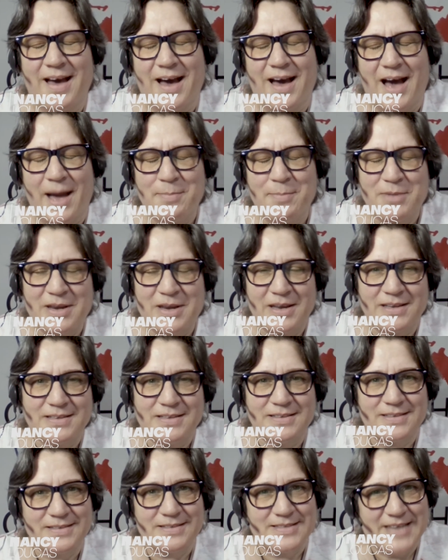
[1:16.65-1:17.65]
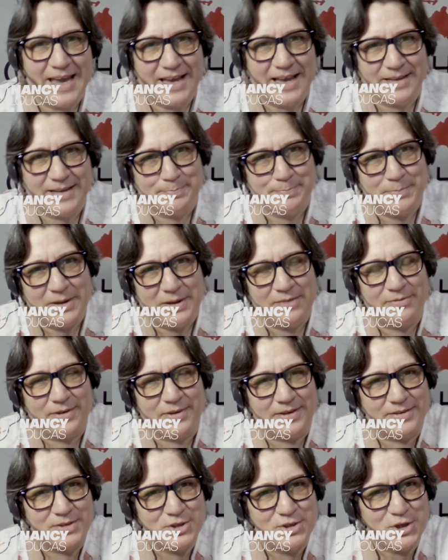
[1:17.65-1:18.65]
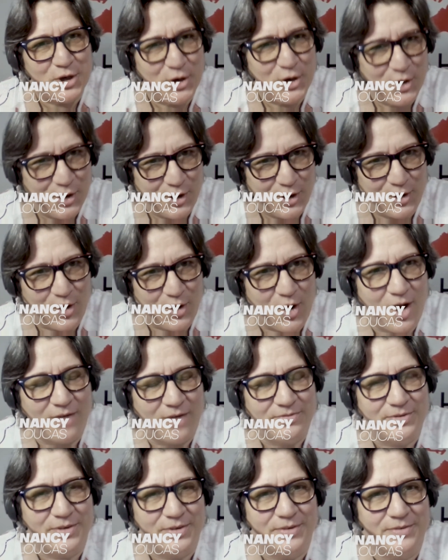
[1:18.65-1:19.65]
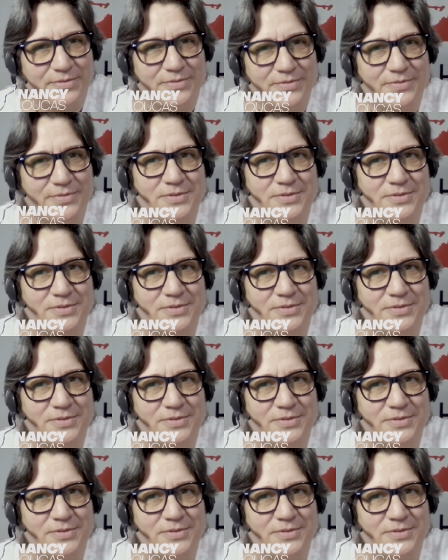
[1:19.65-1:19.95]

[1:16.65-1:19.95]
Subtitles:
going to take a bit of a turn off of